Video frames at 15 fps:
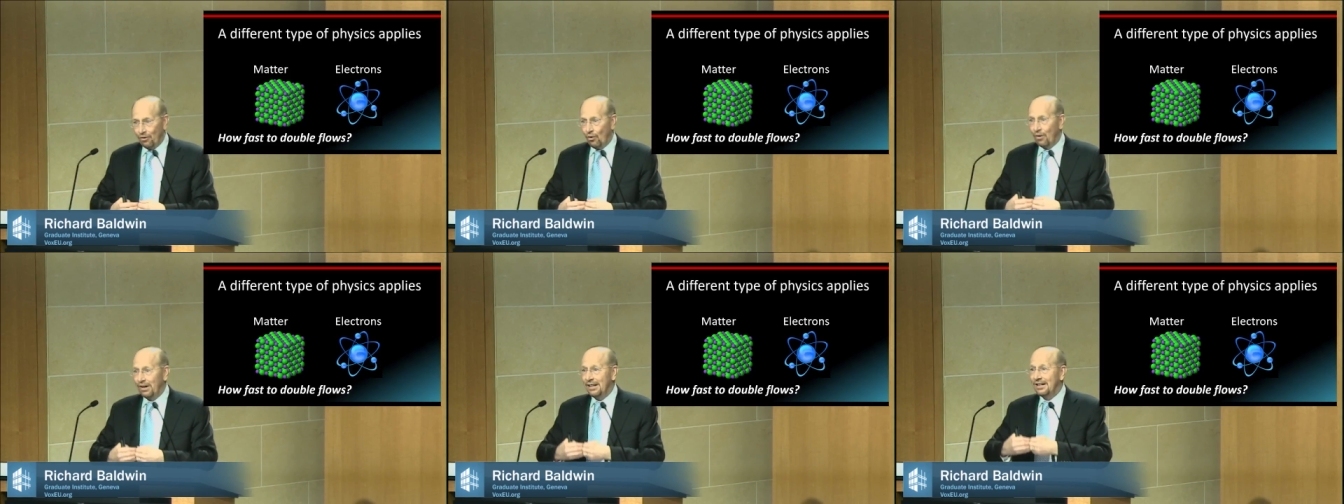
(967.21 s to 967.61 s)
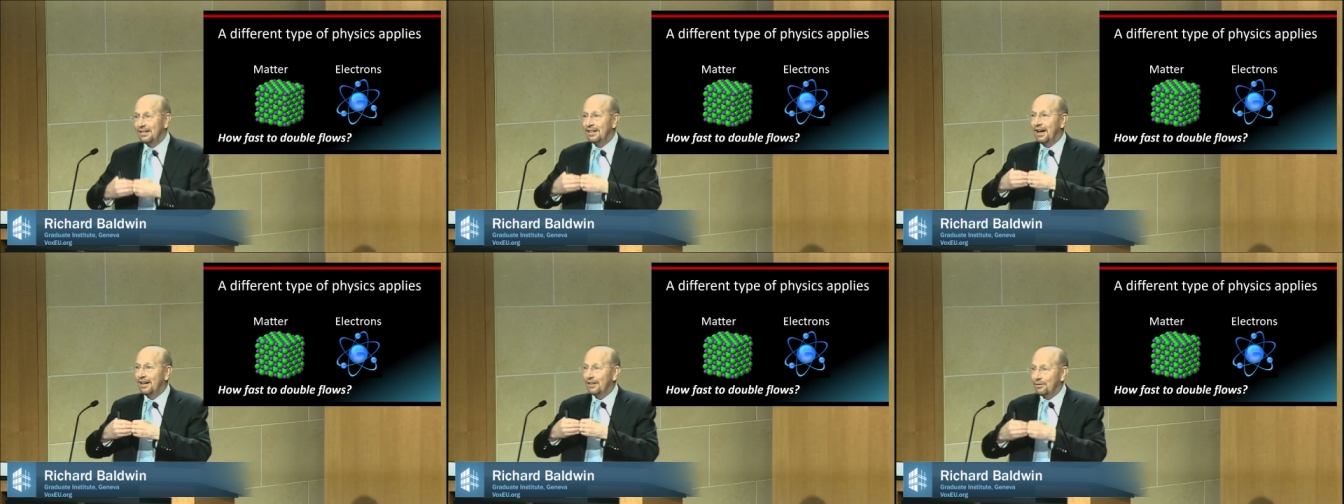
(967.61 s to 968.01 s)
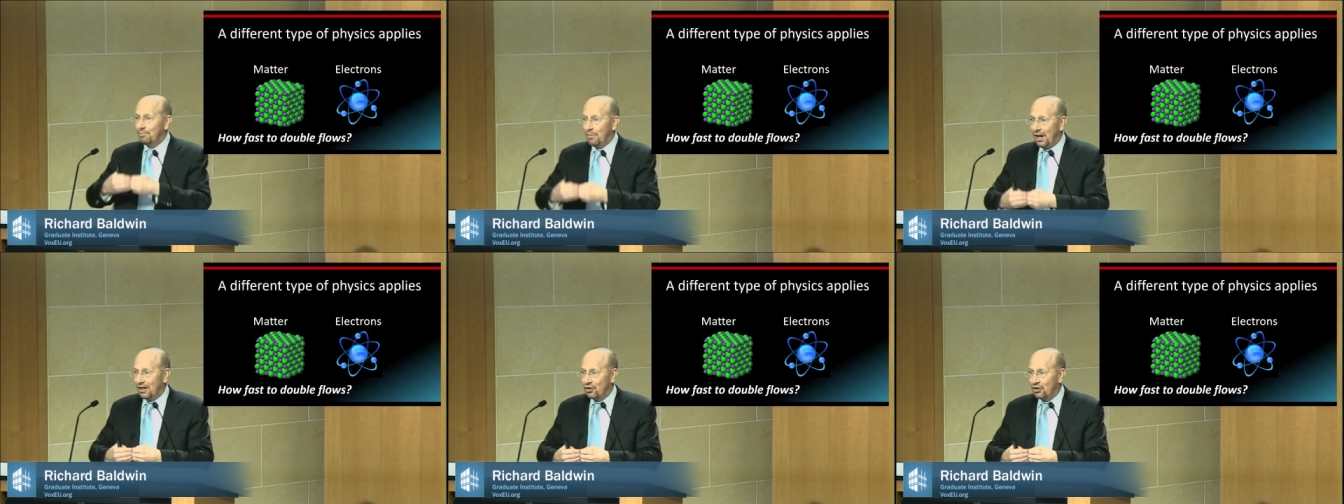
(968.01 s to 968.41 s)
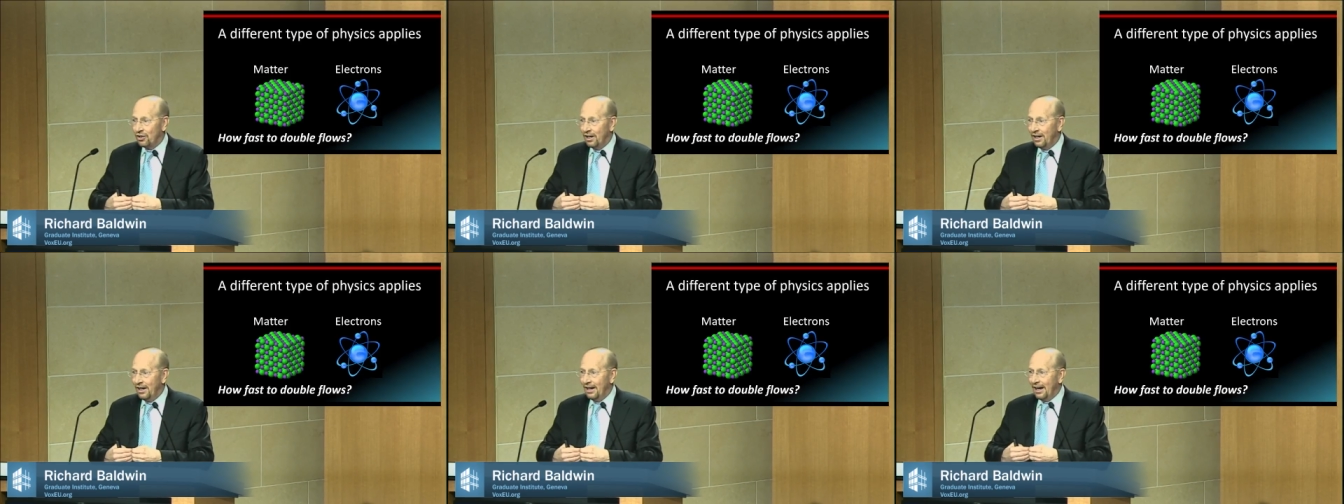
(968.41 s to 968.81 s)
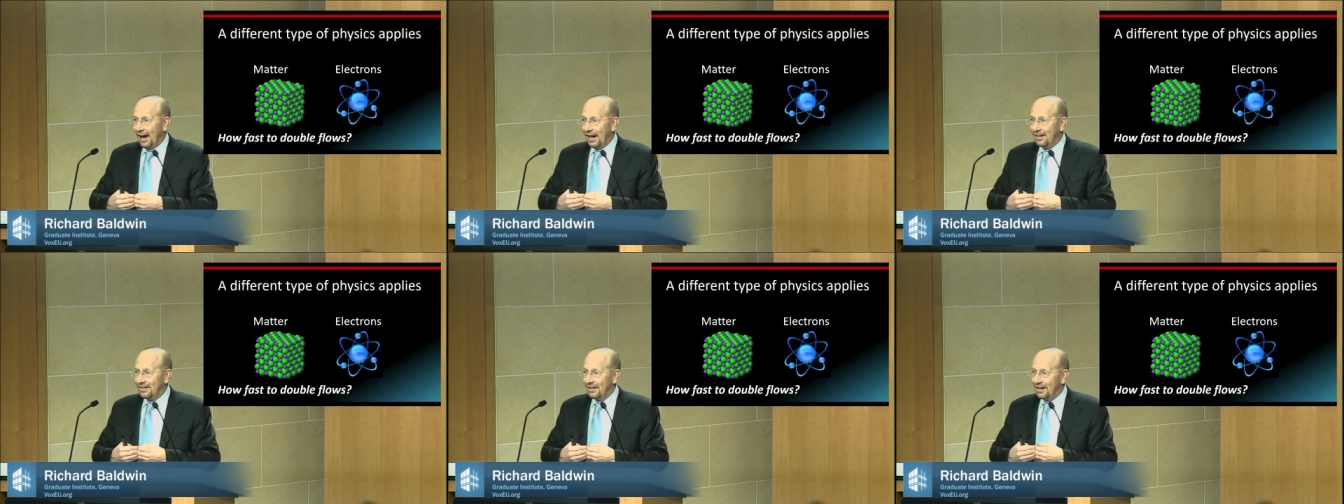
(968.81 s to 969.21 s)
or at least not as much.
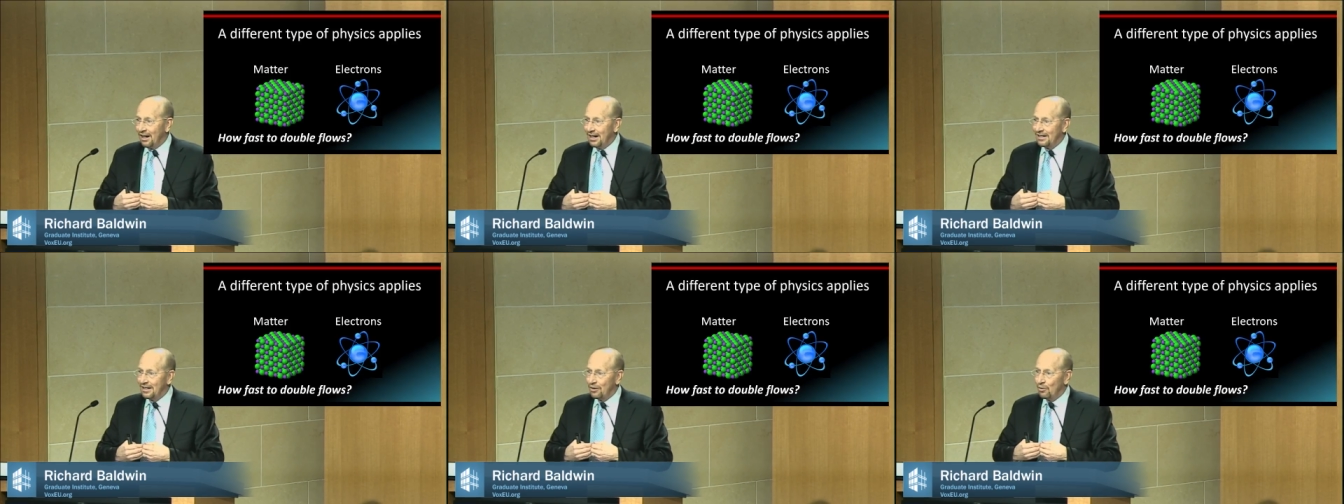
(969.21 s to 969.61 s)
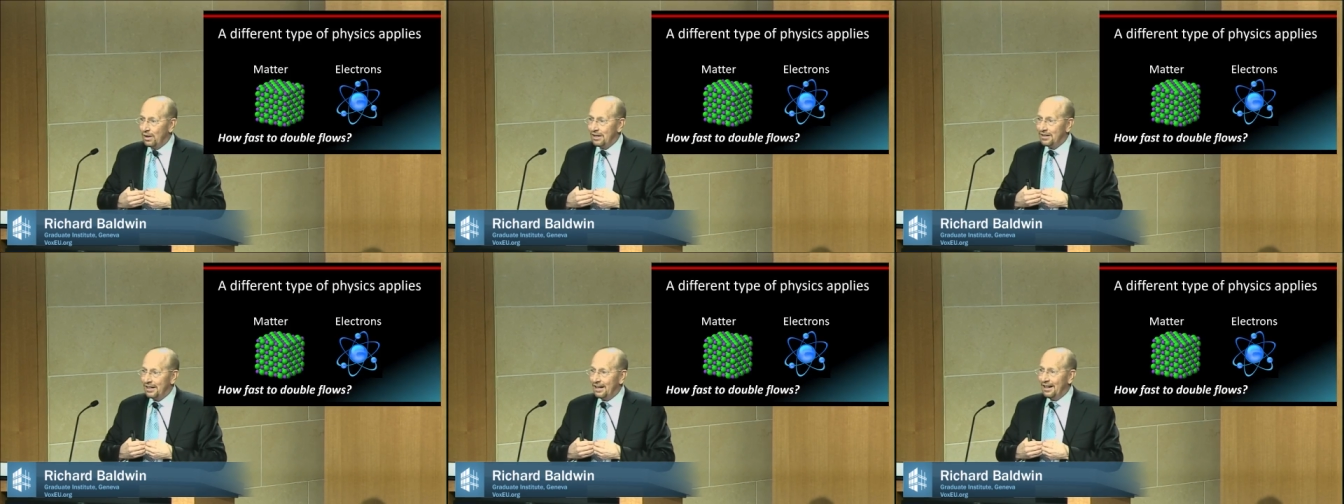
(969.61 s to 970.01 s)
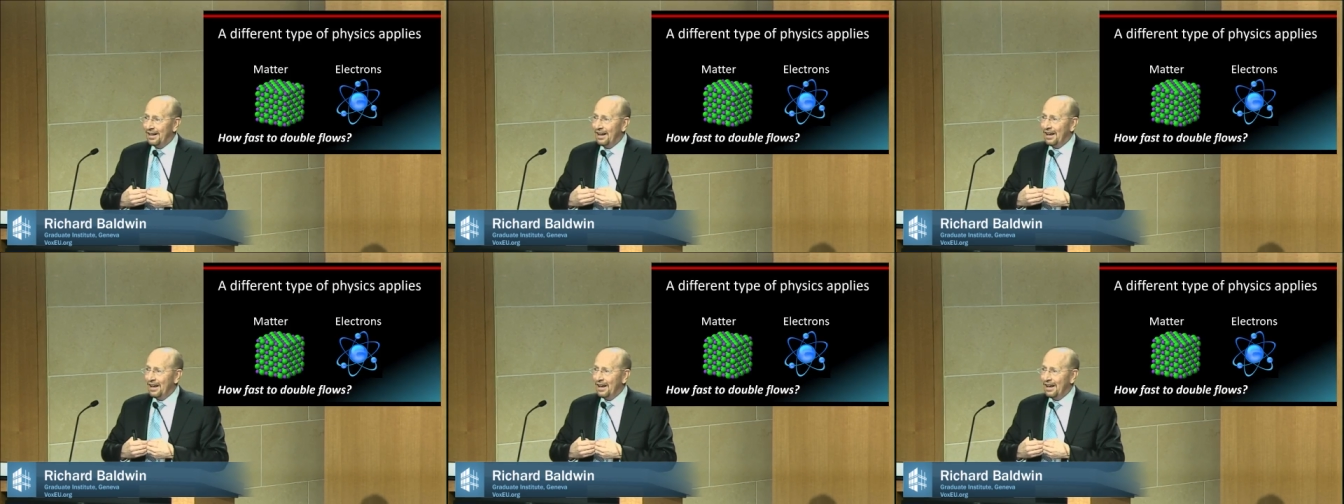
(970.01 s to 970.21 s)
And as a consequence,